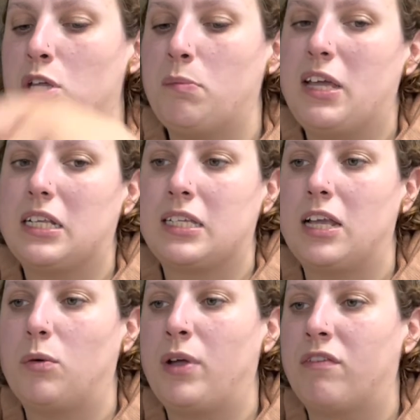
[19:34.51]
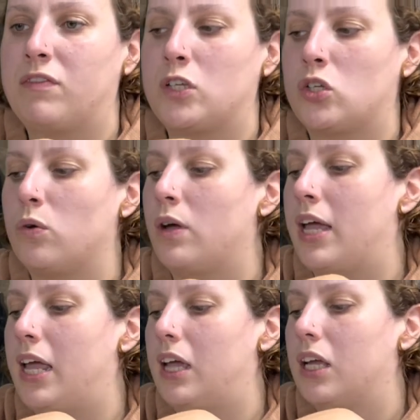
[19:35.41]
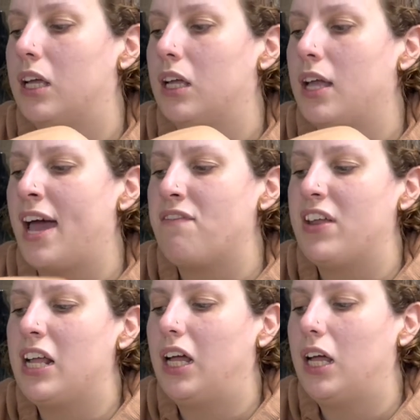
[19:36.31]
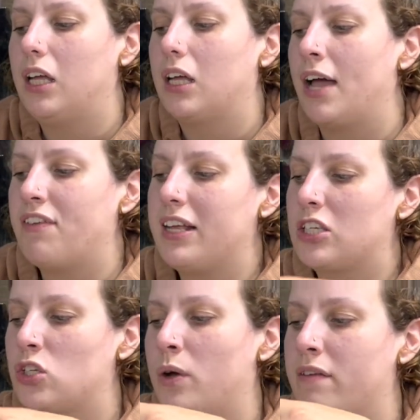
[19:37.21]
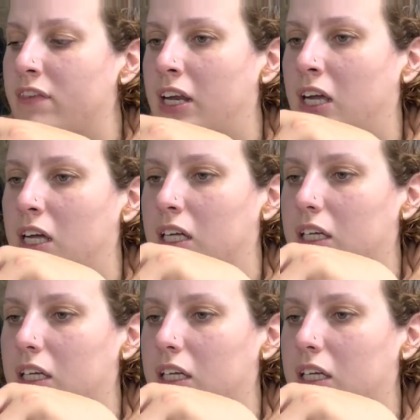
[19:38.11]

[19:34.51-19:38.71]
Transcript: You mix it with soy and vinegar. I think soy and vinegar.